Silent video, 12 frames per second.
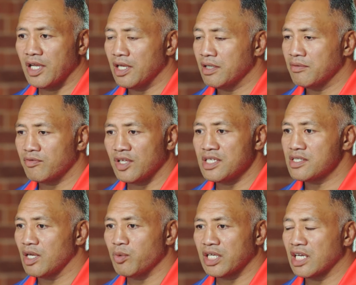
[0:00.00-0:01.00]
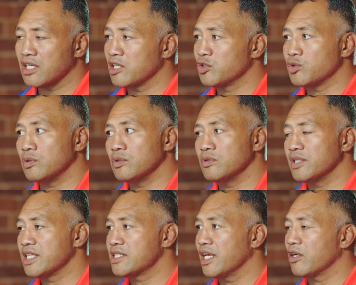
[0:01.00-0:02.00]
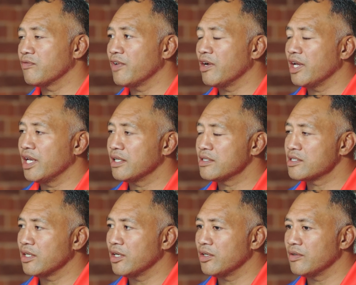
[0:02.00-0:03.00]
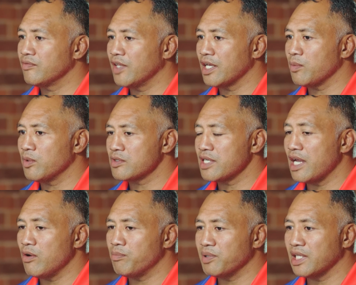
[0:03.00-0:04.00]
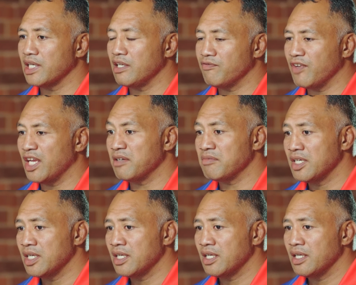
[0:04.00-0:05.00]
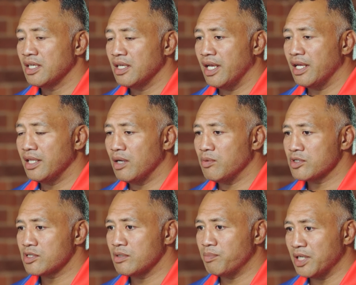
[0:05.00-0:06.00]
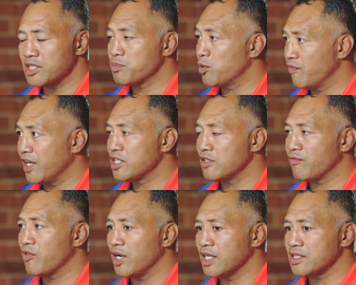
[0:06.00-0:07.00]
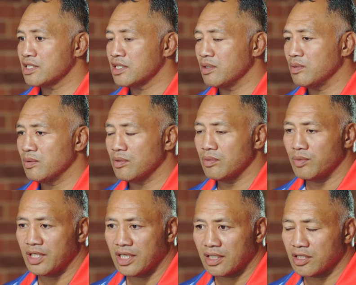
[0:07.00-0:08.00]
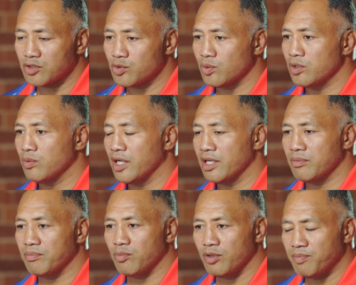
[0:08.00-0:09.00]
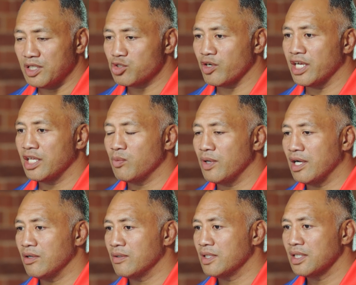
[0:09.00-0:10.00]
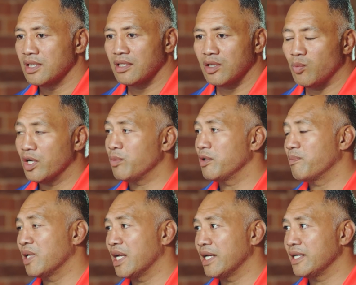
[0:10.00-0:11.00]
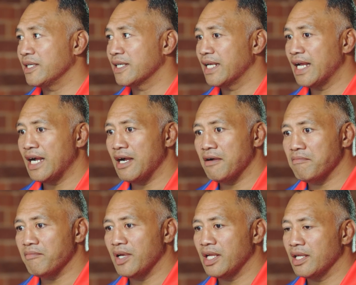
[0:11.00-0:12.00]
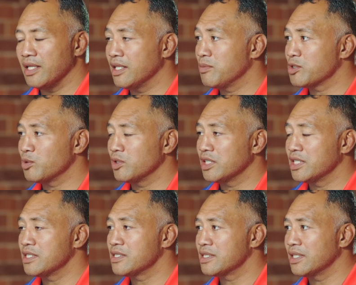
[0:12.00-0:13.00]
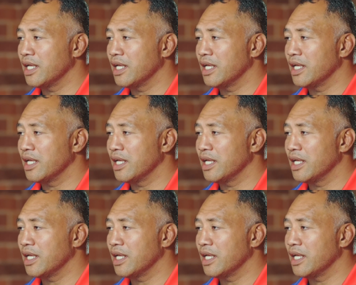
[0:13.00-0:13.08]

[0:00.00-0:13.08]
And things that we can't control, that's out of our hands. So that was our belief, and that was the biggest motivation for us. We can control the way we've been training well, the way we play, and that was all it is.